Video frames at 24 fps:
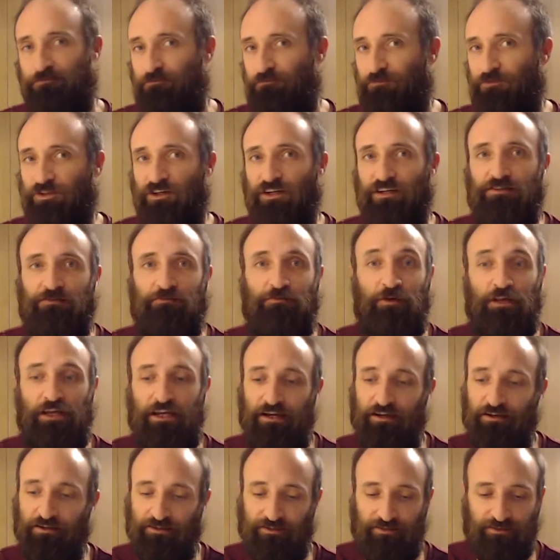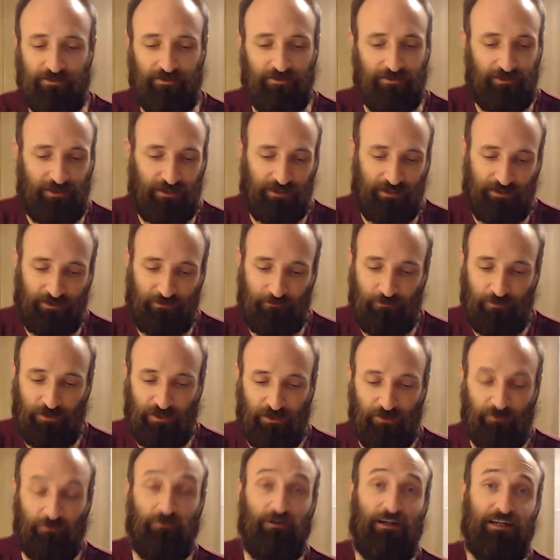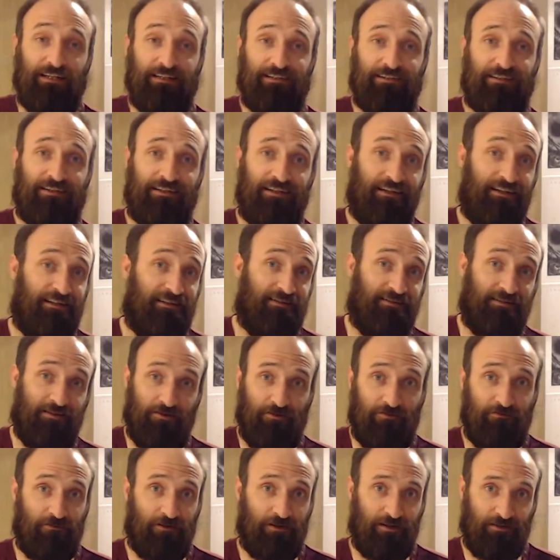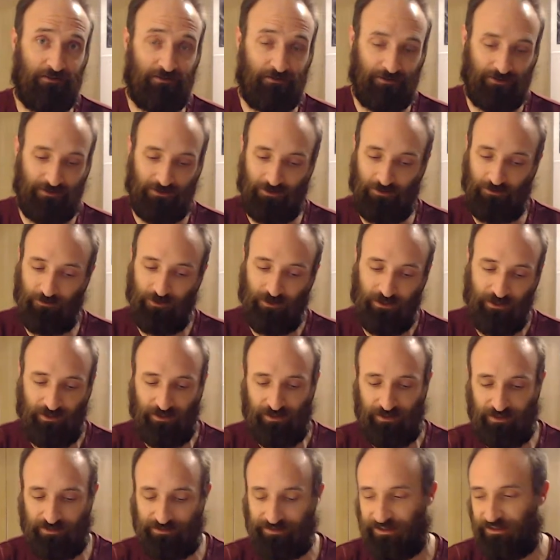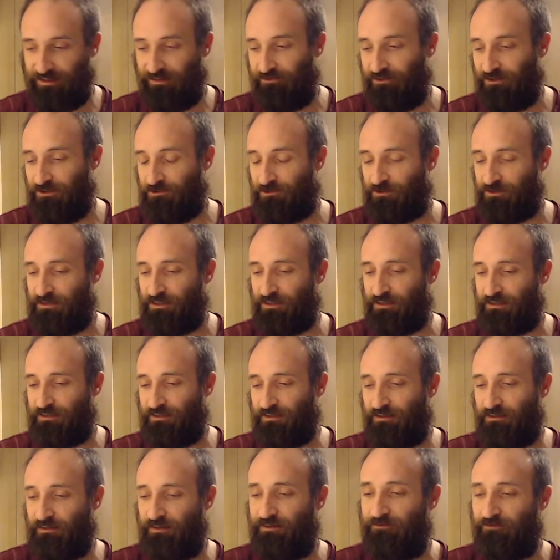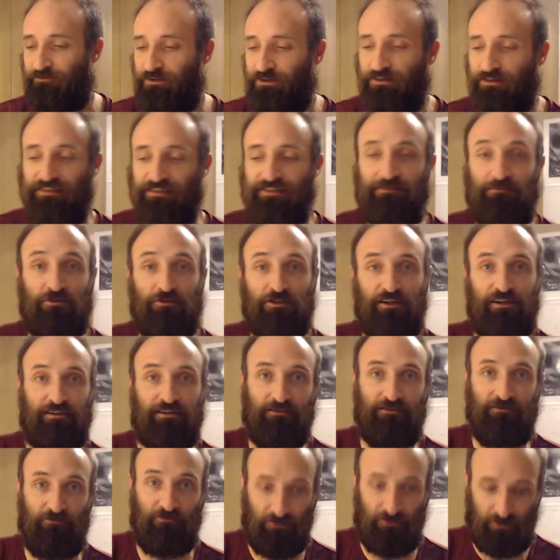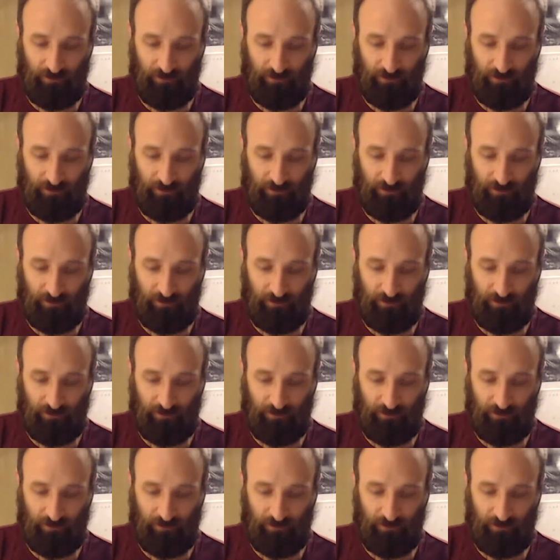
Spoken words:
chess players recognize over others. So that's kind of interesting. It's very subjective